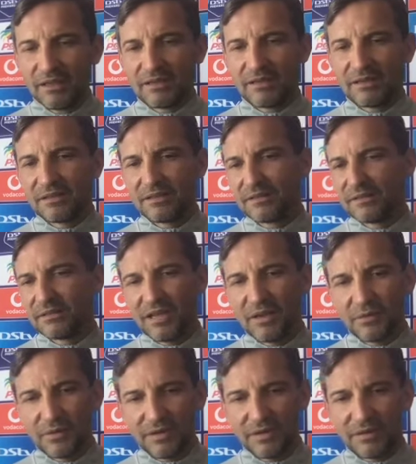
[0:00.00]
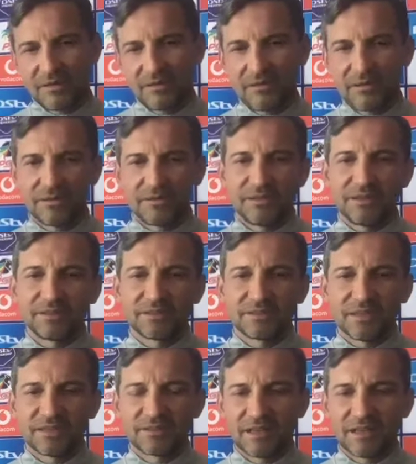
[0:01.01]
uh, Darian is,
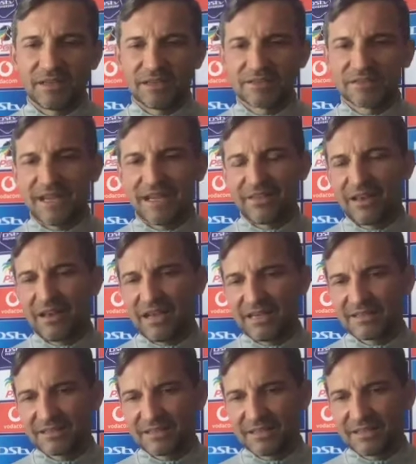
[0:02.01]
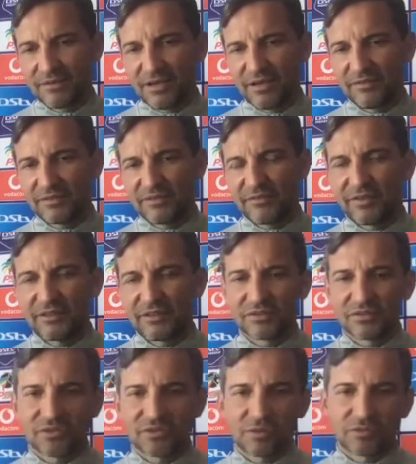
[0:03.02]
is in as an analyzer. We have the
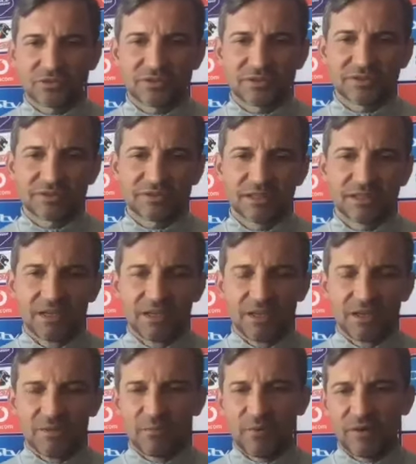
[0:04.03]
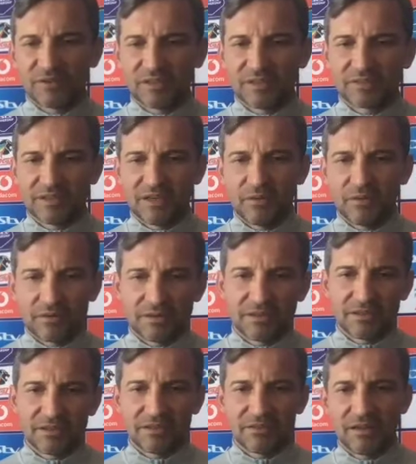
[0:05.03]
fitness coaches. Percy is now on
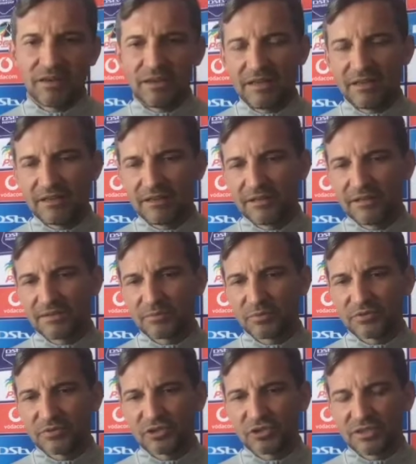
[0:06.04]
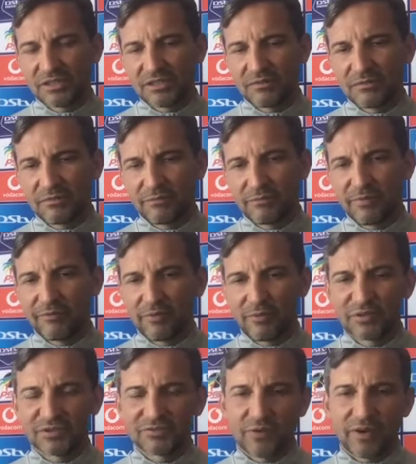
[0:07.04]
the on the lead in this position. Before
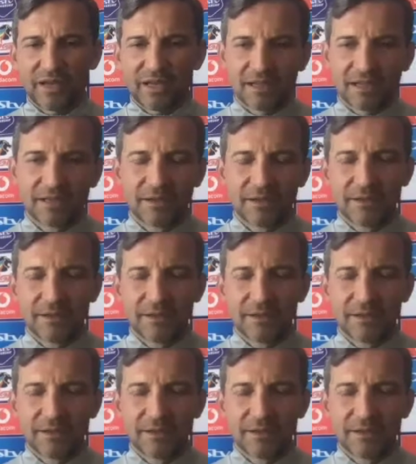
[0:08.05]
was Frank.